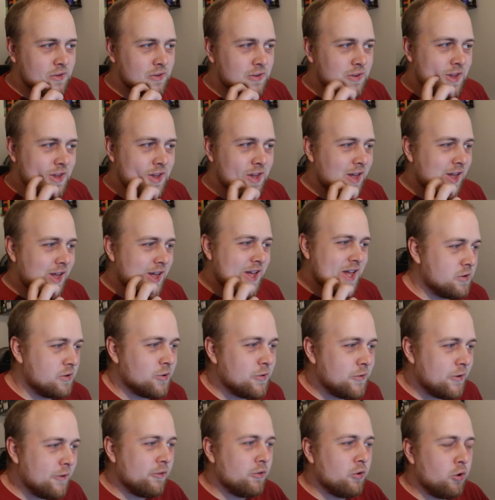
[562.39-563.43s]
So
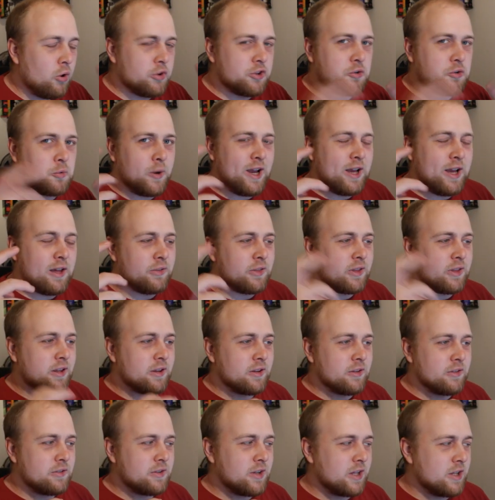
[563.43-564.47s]
if you have a lot of square
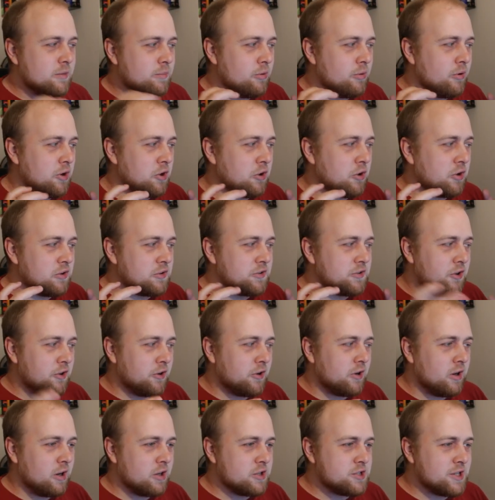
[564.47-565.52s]
things and you're putting on a
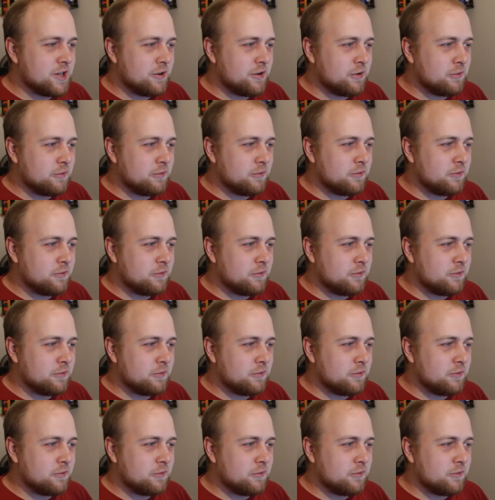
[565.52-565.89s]
circular shelf,